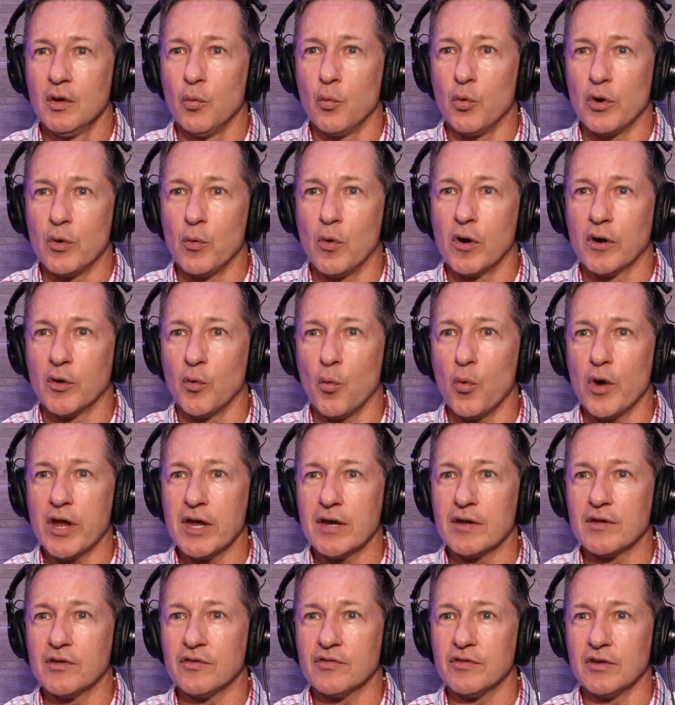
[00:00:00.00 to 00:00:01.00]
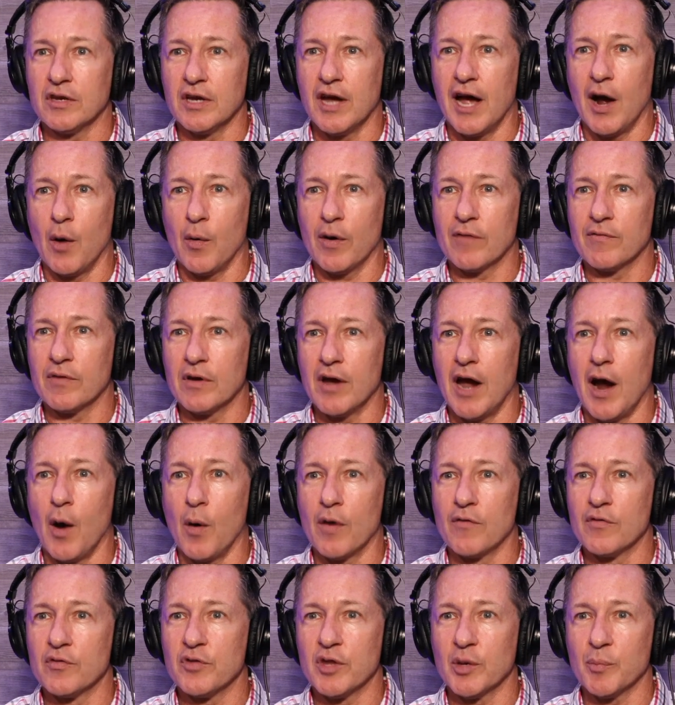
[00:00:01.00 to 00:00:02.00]
We want to wait and see how
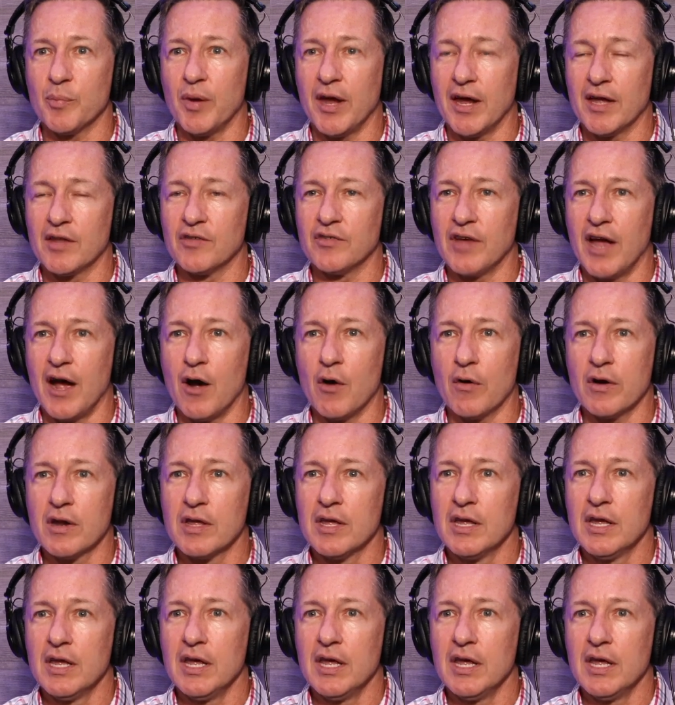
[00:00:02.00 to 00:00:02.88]
everything pans out,